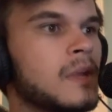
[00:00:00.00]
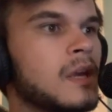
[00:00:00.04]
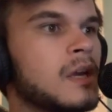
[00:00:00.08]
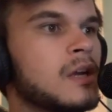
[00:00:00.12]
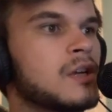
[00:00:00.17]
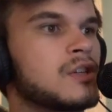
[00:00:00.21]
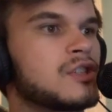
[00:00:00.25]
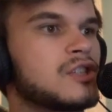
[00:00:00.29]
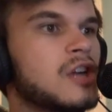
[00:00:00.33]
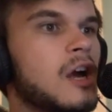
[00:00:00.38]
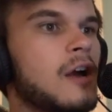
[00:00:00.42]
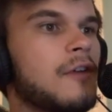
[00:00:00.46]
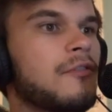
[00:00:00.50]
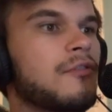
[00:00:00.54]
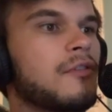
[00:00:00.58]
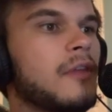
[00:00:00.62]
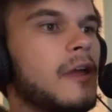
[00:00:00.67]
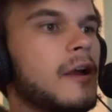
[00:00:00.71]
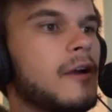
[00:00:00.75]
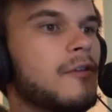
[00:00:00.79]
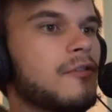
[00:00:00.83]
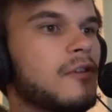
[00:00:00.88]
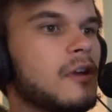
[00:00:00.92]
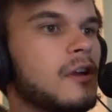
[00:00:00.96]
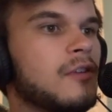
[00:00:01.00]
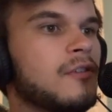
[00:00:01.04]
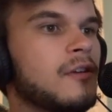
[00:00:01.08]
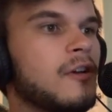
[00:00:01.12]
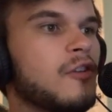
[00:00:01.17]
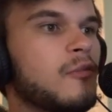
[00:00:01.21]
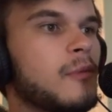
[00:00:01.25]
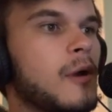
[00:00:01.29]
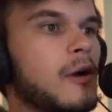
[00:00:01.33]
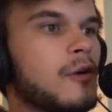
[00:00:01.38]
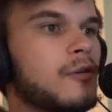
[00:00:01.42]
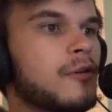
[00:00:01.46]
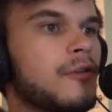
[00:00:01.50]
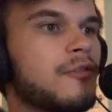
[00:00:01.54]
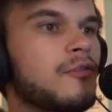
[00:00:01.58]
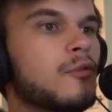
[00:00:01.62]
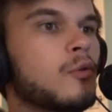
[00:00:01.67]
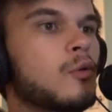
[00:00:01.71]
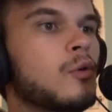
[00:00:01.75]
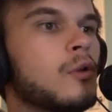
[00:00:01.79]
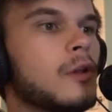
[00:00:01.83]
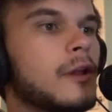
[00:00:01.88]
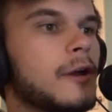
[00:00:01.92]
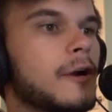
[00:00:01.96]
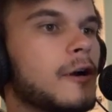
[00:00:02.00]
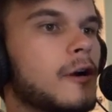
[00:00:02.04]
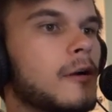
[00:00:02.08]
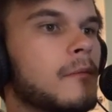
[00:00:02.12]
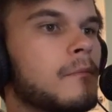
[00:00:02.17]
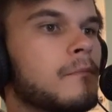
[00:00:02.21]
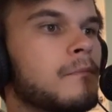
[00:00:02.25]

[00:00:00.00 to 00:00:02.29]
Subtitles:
Shock Slayer is going to tell us about Crystal Clear.